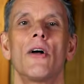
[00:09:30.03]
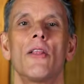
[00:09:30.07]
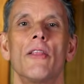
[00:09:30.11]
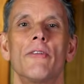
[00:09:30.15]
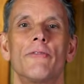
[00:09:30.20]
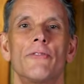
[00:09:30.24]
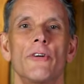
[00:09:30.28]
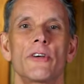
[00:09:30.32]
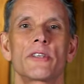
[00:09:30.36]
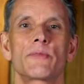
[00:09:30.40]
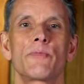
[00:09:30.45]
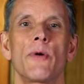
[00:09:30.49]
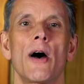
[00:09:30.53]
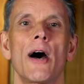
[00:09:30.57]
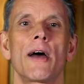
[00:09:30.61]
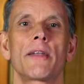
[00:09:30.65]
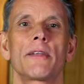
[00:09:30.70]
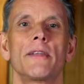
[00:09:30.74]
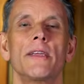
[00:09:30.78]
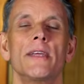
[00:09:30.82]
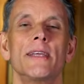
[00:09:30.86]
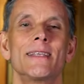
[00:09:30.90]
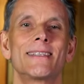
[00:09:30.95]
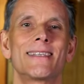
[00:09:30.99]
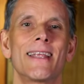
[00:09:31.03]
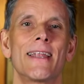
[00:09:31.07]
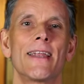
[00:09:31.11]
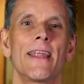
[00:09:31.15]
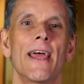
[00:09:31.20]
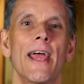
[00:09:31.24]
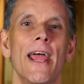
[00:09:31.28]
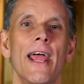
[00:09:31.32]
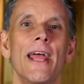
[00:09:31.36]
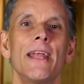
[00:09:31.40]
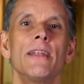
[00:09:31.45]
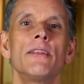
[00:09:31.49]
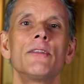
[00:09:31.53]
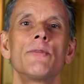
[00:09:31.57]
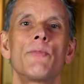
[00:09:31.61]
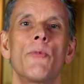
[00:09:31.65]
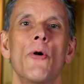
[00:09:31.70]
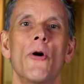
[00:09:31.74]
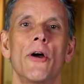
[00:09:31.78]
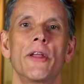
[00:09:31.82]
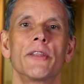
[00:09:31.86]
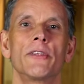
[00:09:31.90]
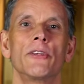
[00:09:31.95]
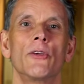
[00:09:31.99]
The first part is an
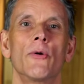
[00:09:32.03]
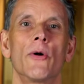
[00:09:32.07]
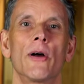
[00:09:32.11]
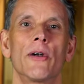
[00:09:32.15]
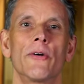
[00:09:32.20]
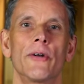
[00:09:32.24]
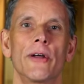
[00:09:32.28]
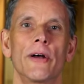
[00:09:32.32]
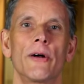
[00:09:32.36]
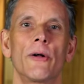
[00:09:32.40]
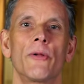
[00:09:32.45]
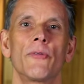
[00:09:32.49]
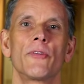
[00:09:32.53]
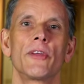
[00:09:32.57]
endpoint URL,